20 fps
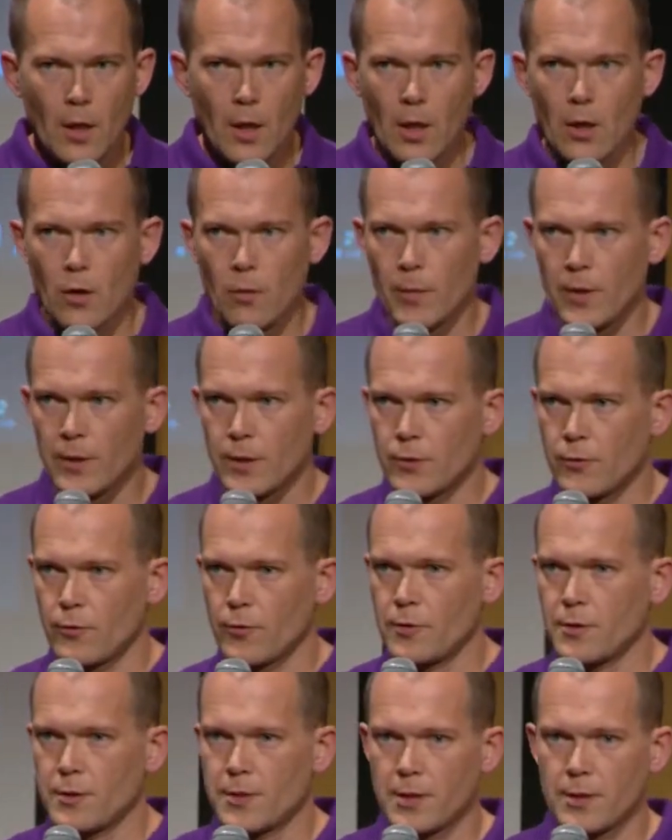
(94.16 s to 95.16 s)
our
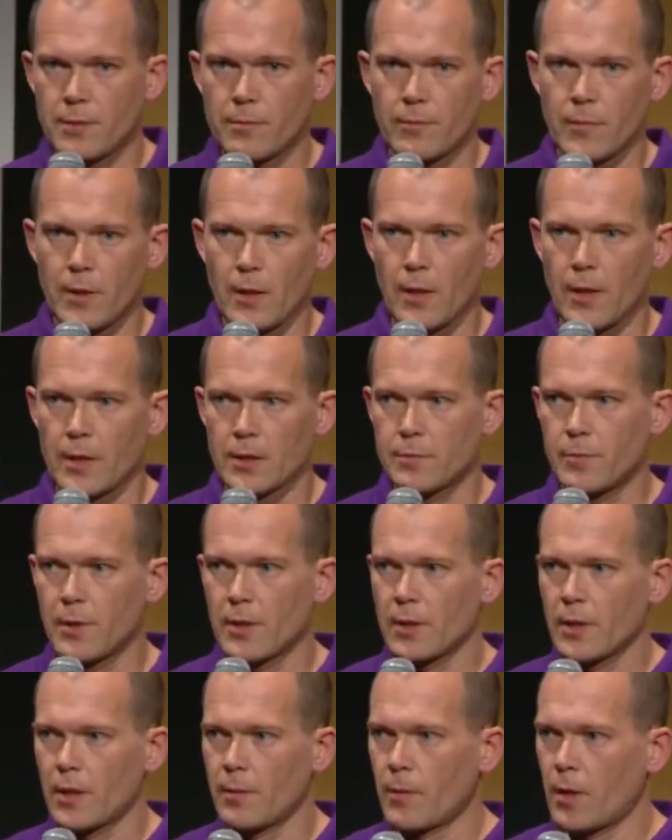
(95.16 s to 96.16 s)
monitoring team has
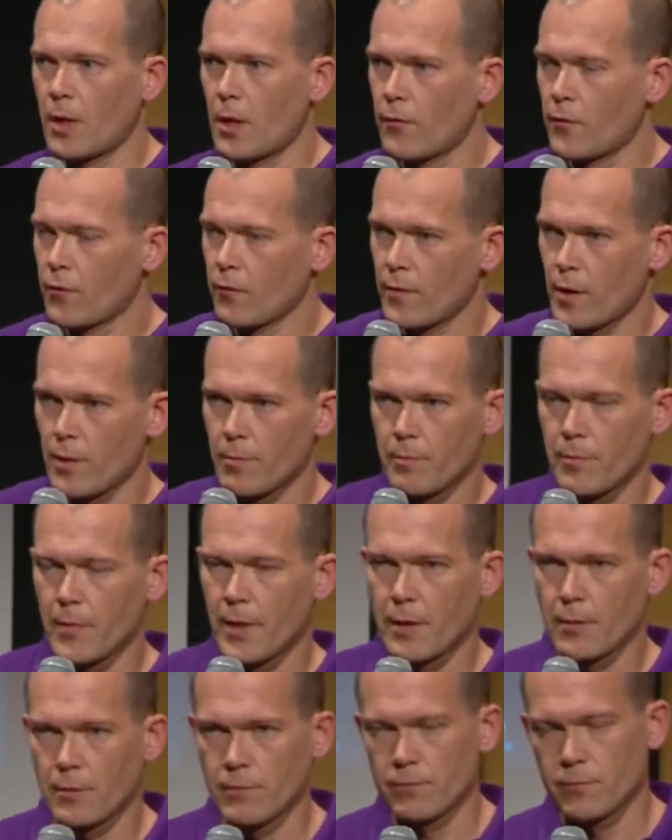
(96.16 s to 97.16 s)
become overwhelmed
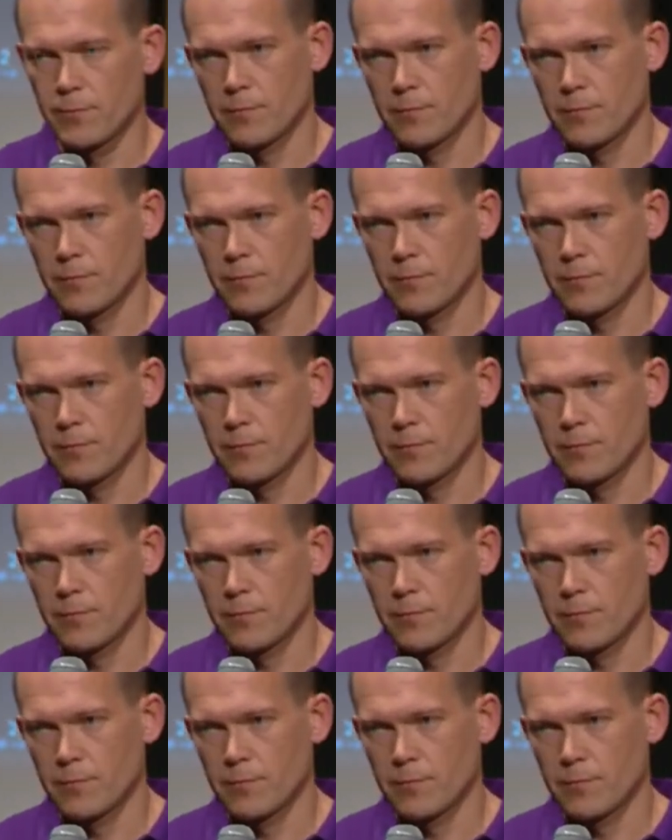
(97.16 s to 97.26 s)
by